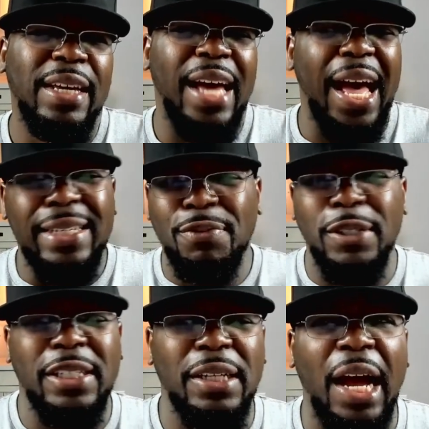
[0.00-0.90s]
I just
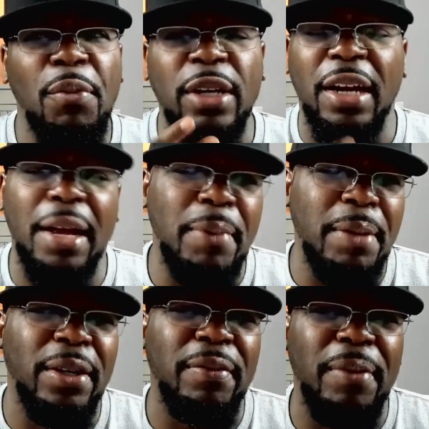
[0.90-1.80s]
wish it.
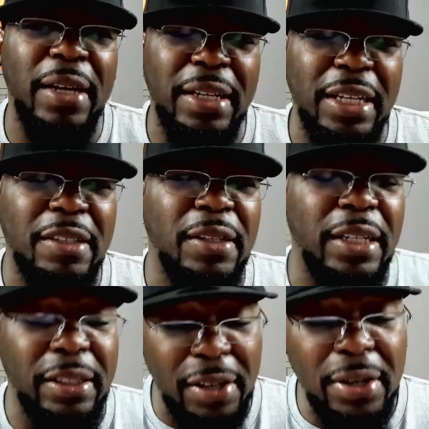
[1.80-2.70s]

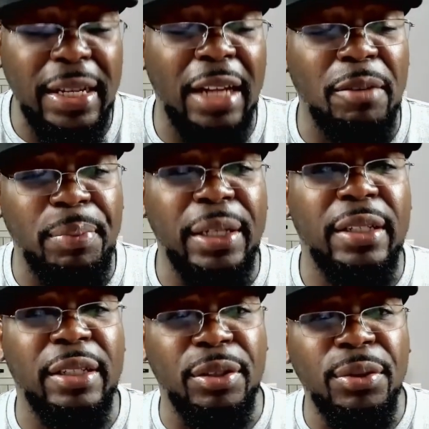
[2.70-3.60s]
It turned out to be
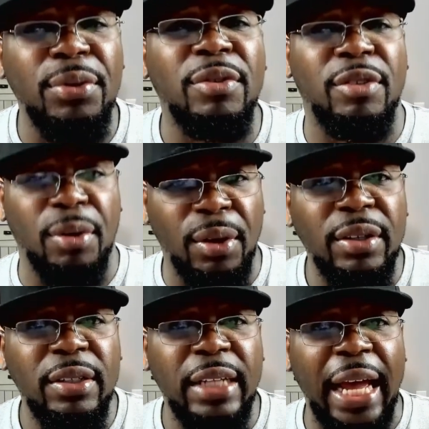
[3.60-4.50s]
the dude's
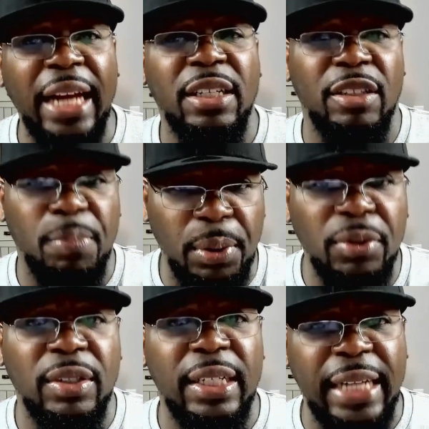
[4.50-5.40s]
daughter that actually
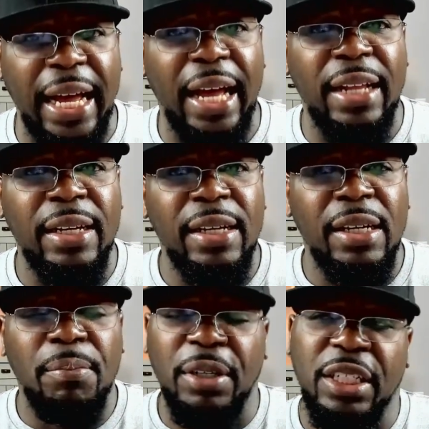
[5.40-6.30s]
supposedly died.
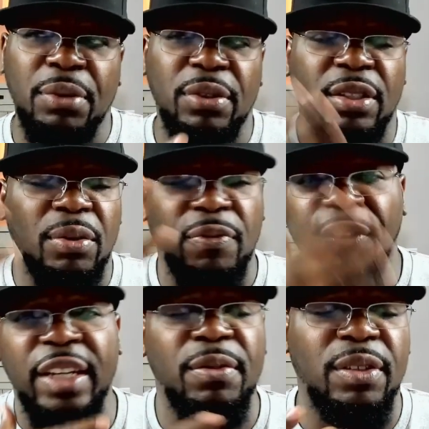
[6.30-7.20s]
But she was
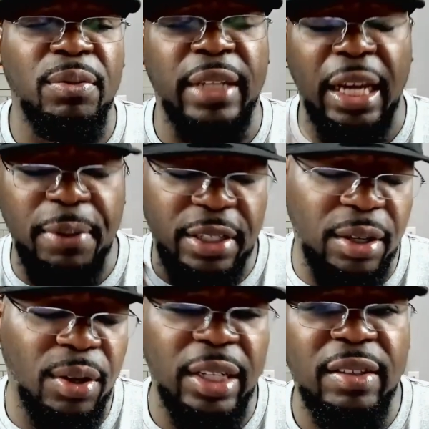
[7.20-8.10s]
face was so damaged and
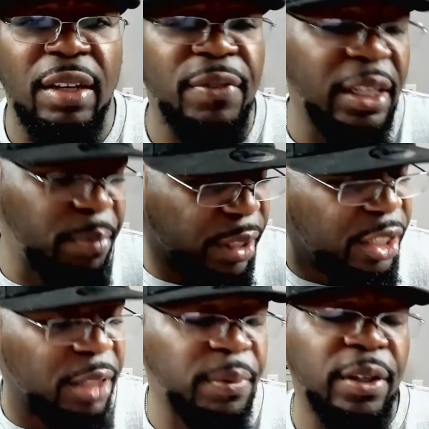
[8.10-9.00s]
all that stuff that he put a
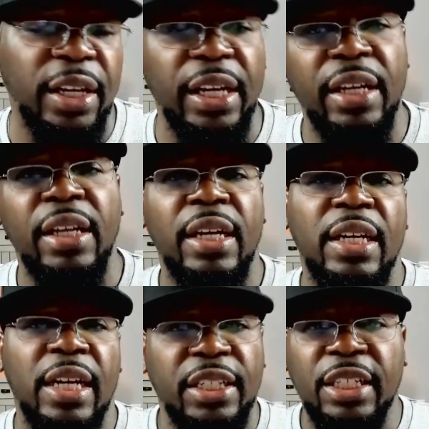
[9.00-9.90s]
chip in her head,
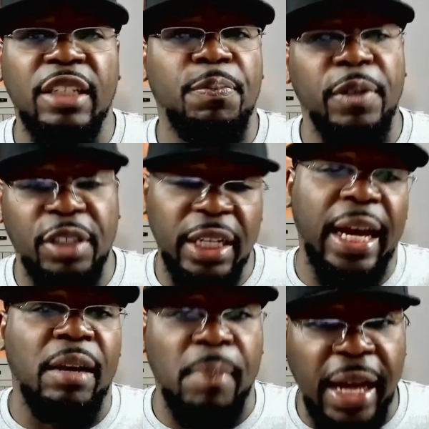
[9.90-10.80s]
and she
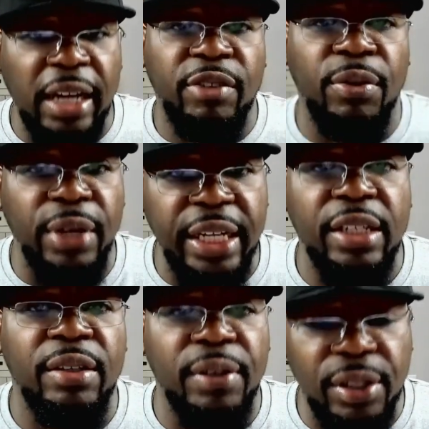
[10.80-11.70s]
got a mind control
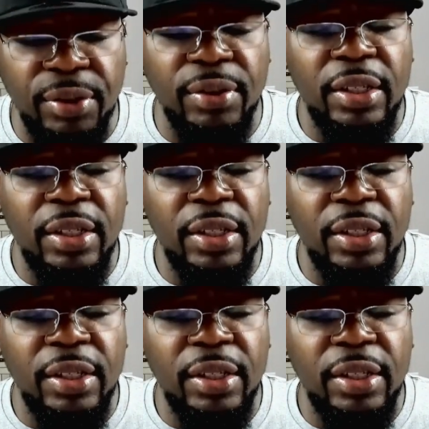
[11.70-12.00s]
agent of her own.